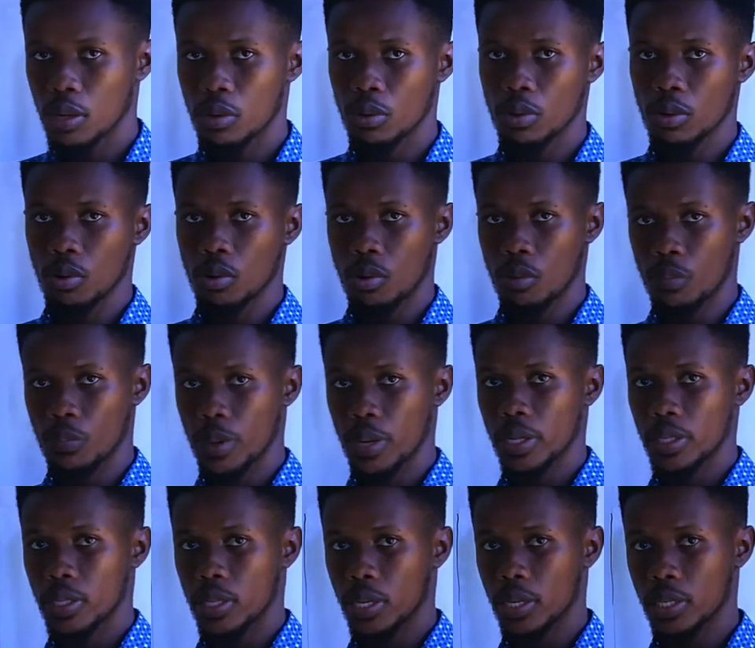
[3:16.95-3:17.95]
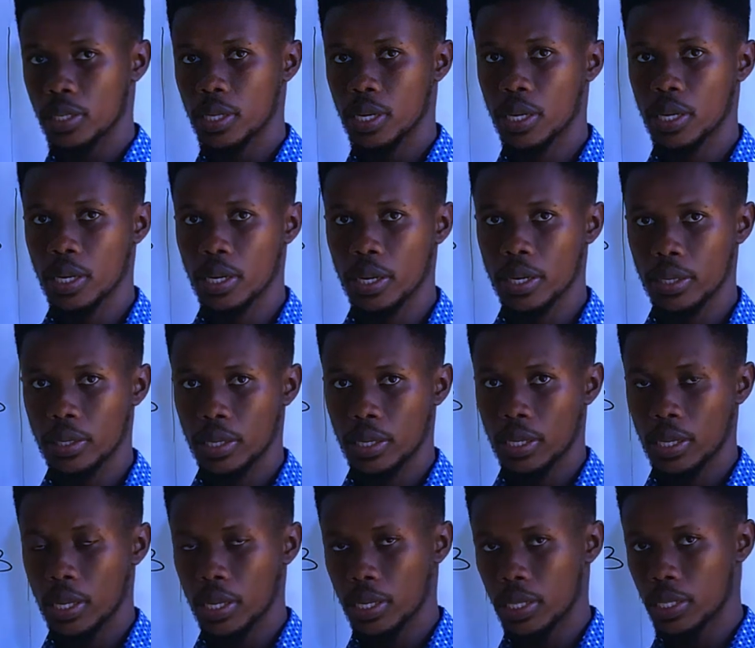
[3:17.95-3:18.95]
you compare things that are
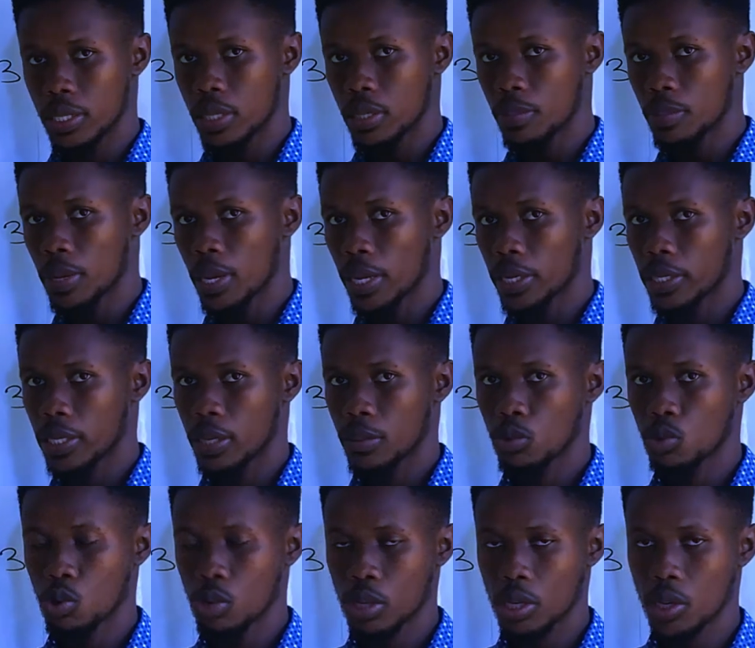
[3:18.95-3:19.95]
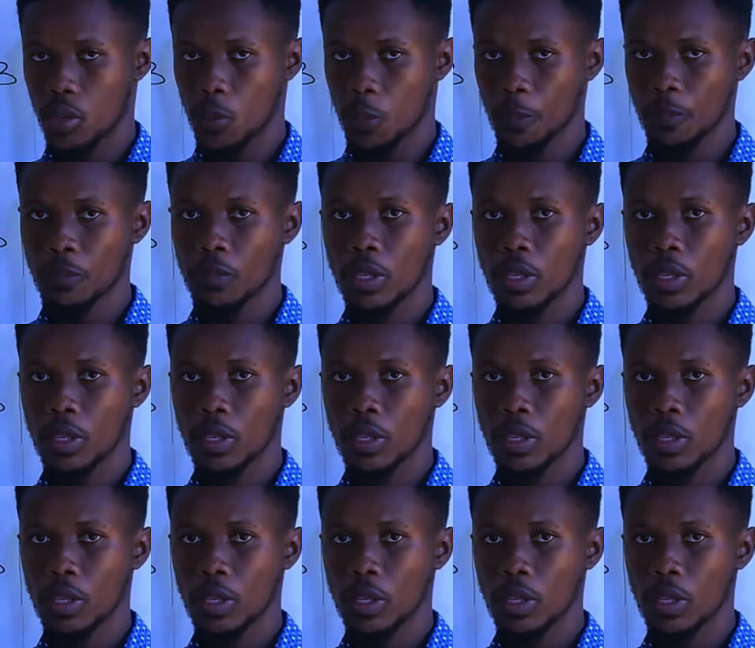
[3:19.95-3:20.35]
in similar terms, okay?